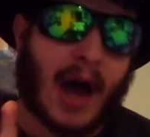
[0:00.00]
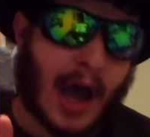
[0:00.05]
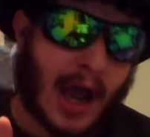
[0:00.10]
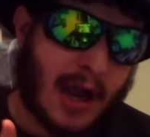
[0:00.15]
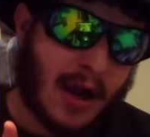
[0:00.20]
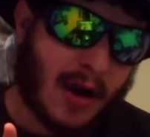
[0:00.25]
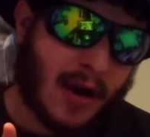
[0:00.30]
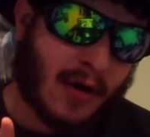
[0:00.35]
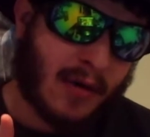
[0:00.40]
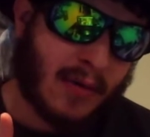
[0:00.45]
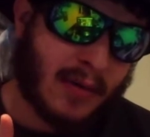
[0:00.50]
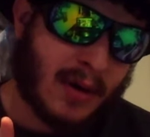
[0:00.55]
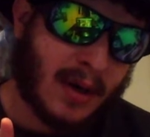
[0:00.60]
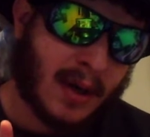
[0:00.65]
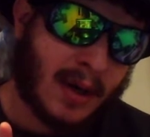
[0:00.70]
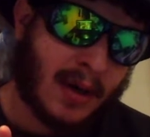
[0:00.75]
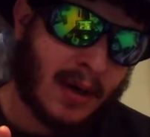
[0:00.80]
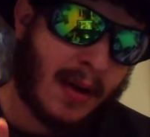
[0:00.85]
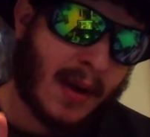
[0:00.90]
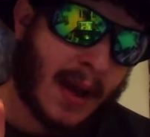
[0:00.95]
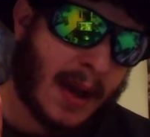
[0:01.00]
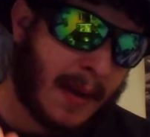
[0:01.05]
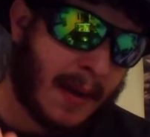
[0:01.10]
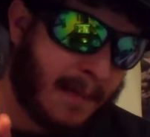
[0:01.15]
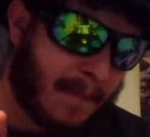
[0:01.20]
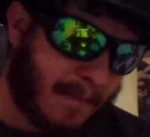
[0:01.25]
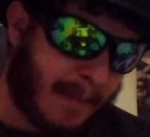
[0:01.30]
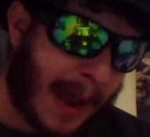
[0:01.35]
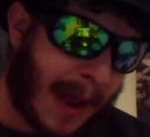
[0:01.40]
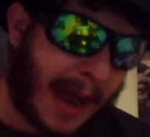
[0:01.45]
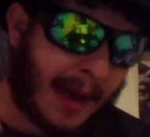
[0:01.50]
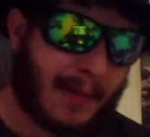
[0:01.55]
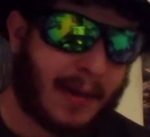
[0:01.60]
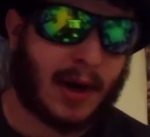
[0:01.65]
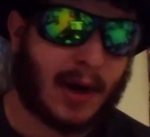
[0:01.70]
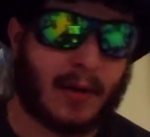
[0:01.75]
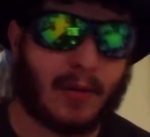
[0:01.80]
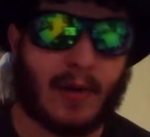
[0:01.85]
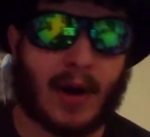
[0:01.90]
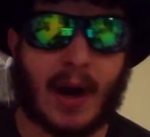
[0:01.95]
I own Batman
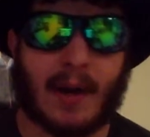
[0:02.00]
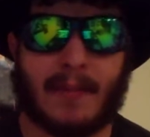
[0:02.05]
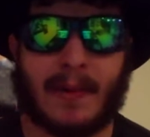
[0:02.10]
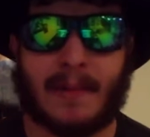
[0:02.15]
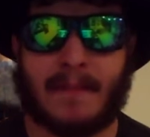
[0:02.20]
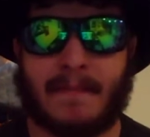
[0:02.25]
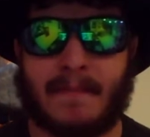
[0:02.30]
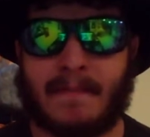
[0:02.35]
and Robin.